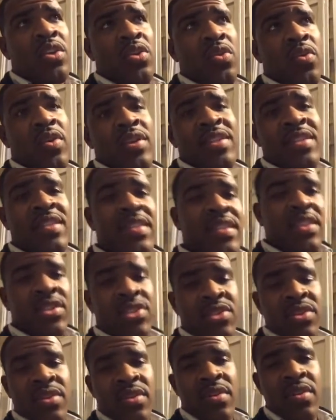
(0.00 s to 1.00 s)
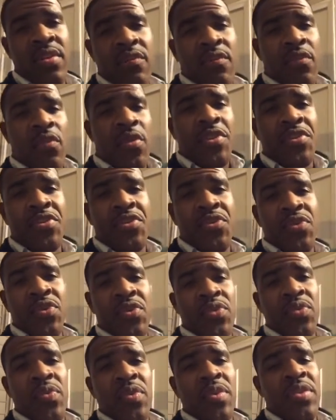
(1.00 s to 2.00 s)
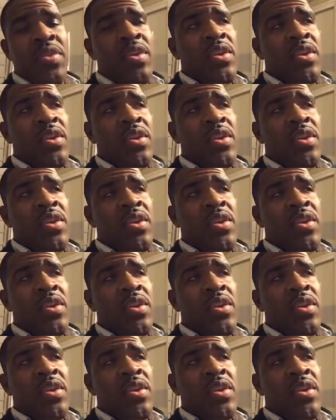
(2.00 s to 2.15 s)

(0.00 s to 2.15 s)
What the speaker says: your decision of what you do with